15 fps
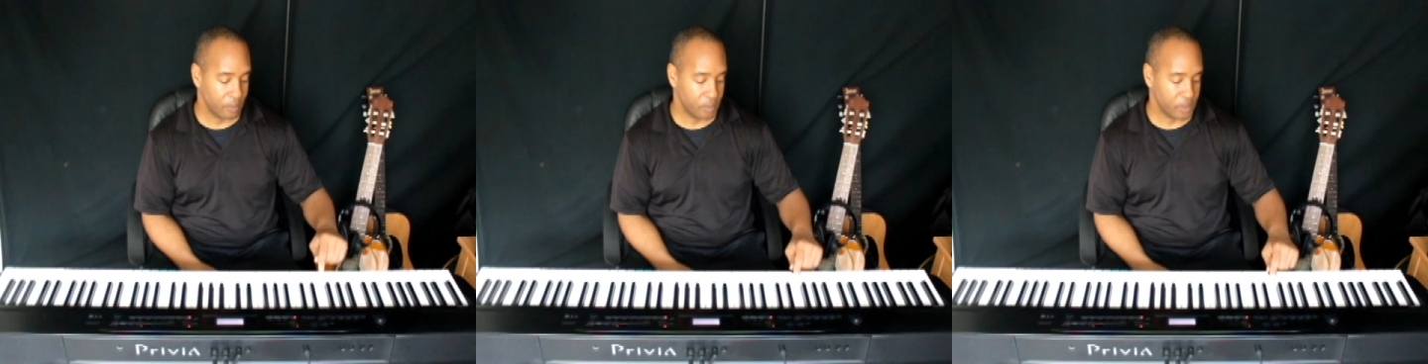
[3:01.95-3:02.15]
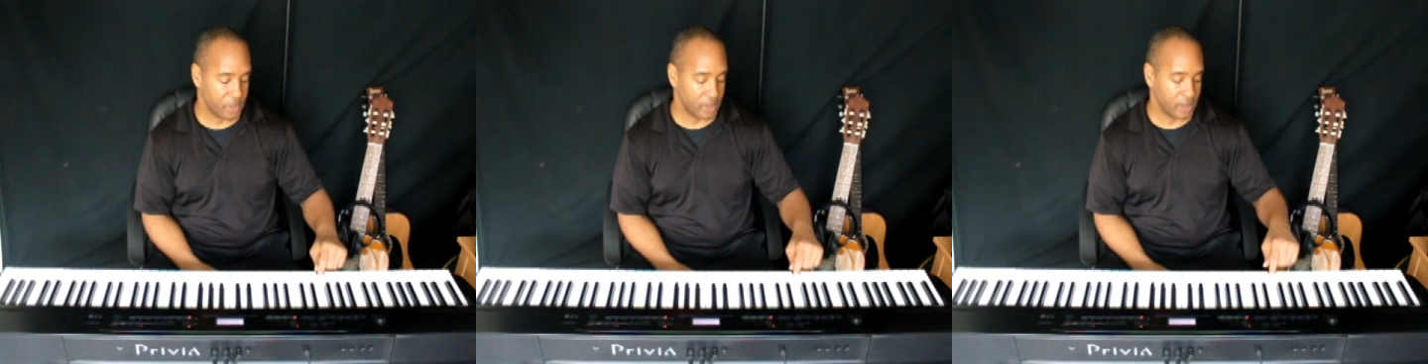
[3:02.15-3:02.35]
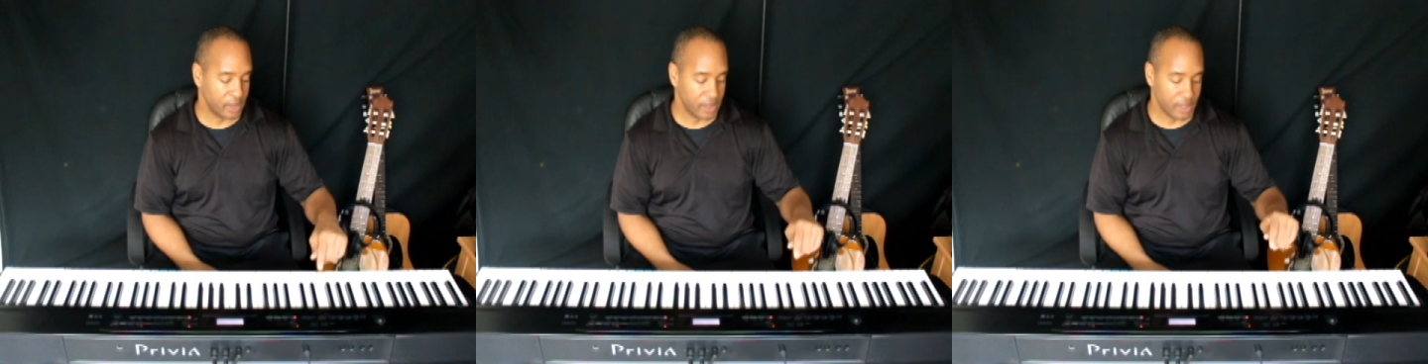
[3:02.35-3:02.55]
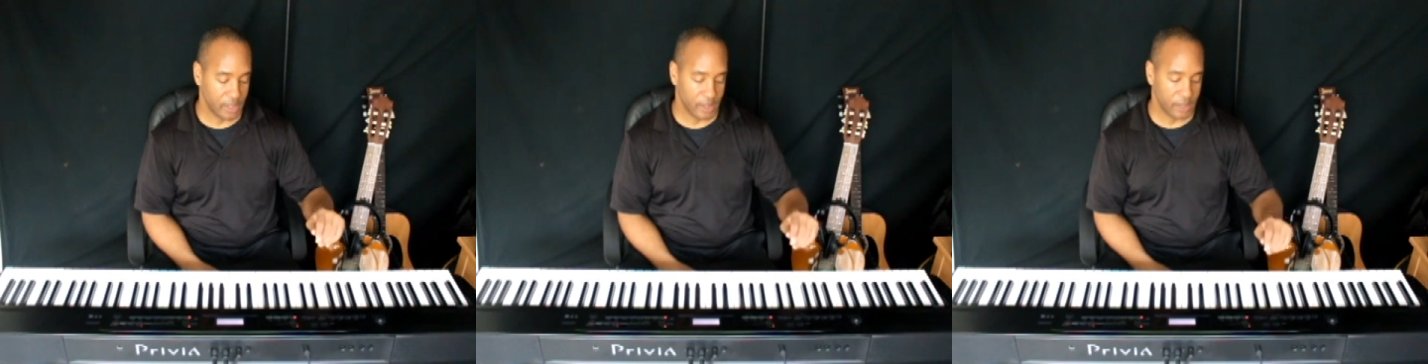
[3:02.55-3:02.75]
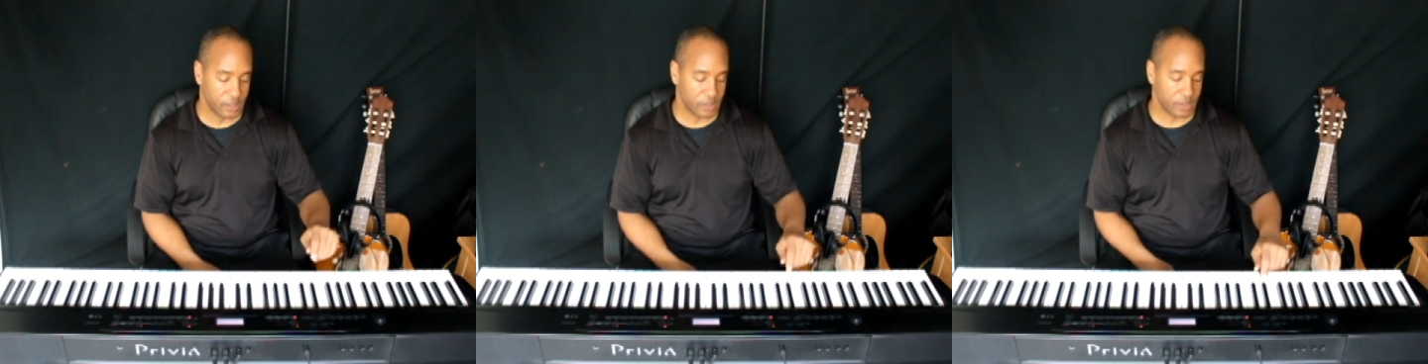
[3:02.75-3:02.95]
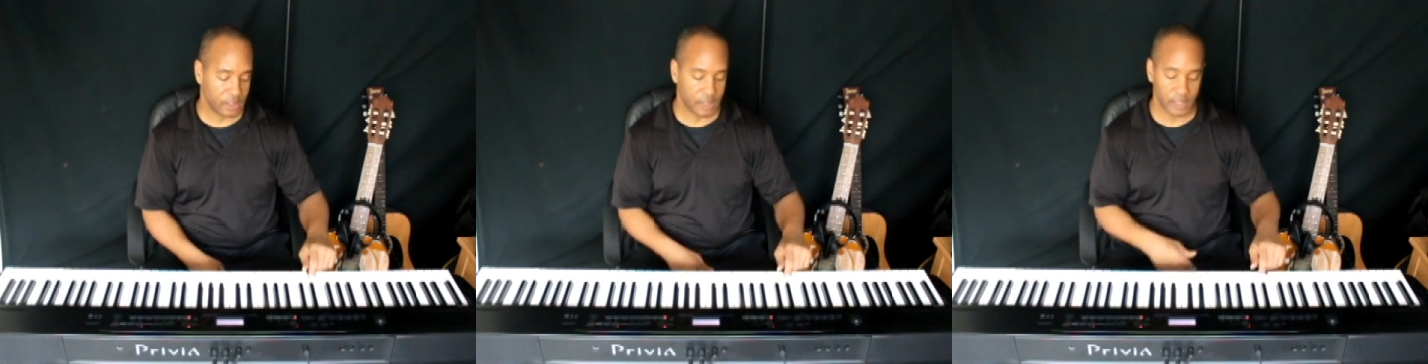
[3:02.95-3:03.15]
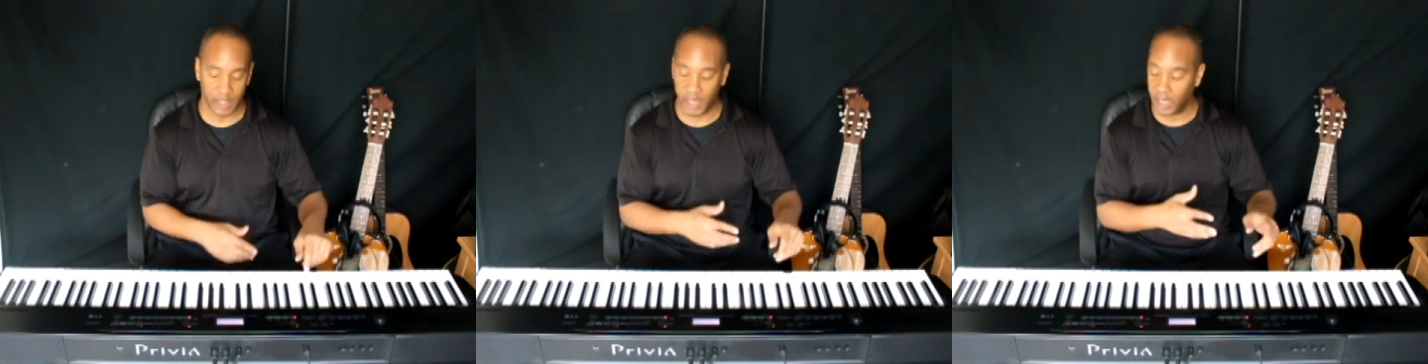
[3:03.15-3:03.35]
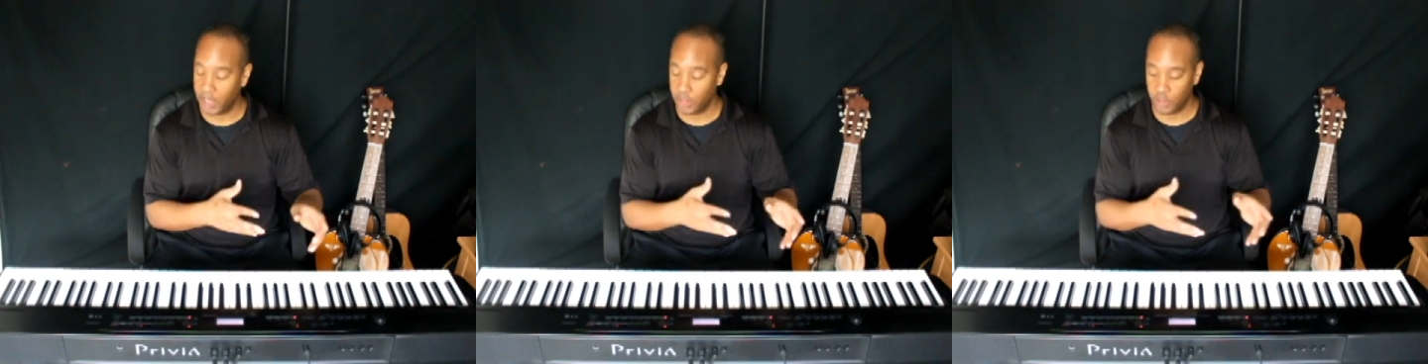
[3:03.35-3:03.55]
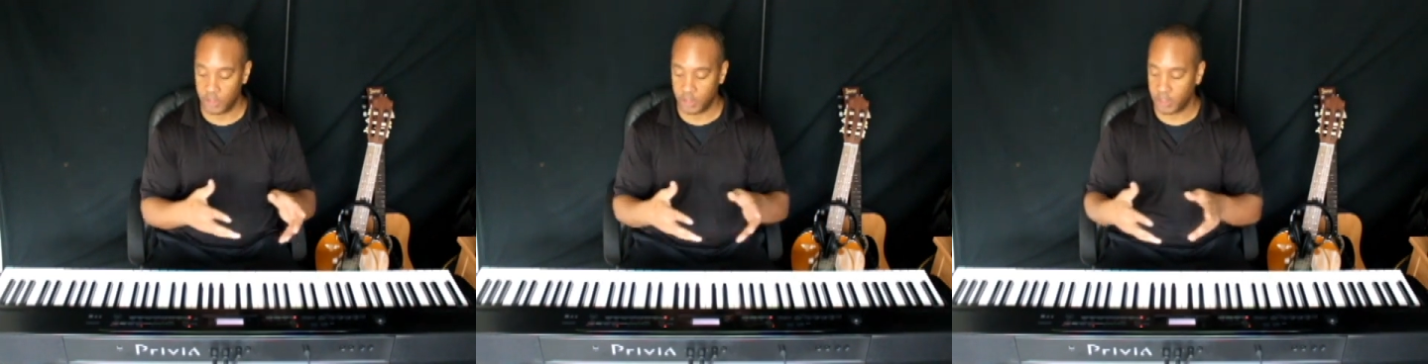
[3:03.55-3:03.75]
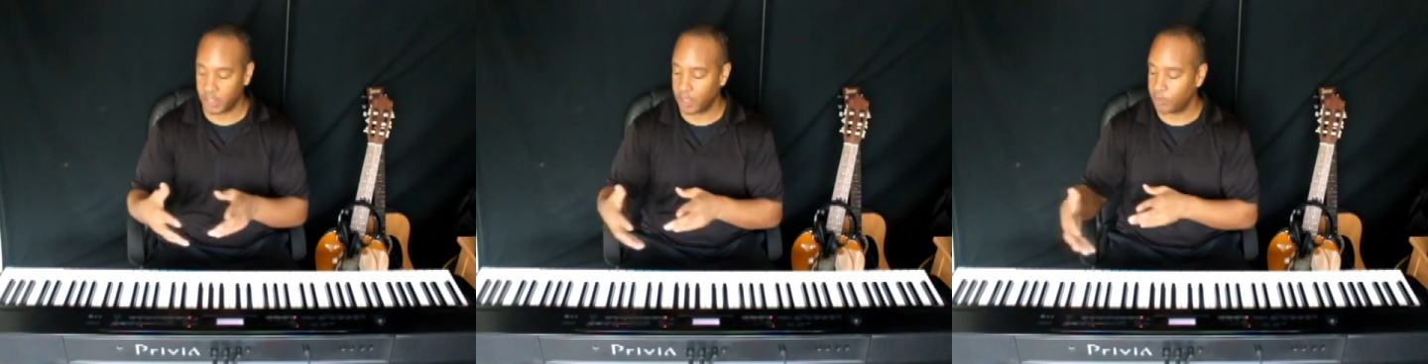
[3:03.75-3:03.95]
B, C, and you
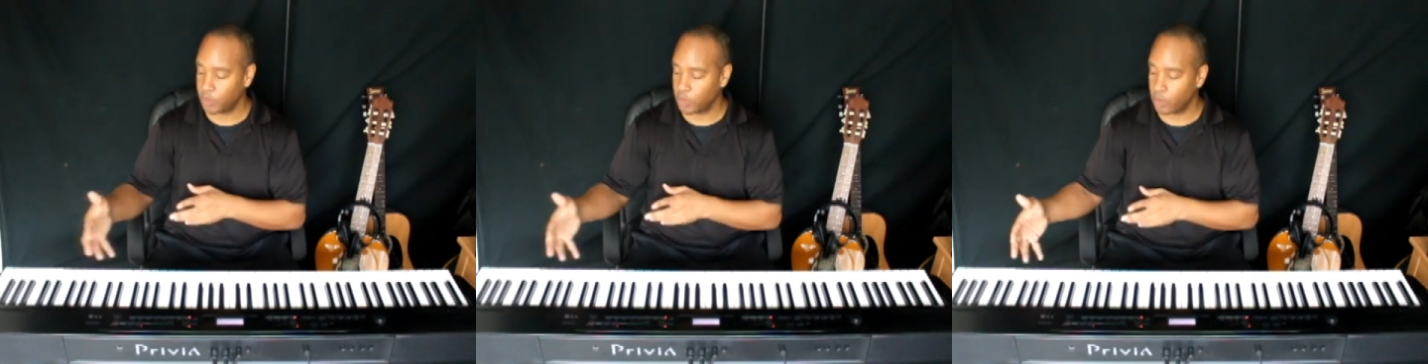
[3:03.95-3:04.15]
just keep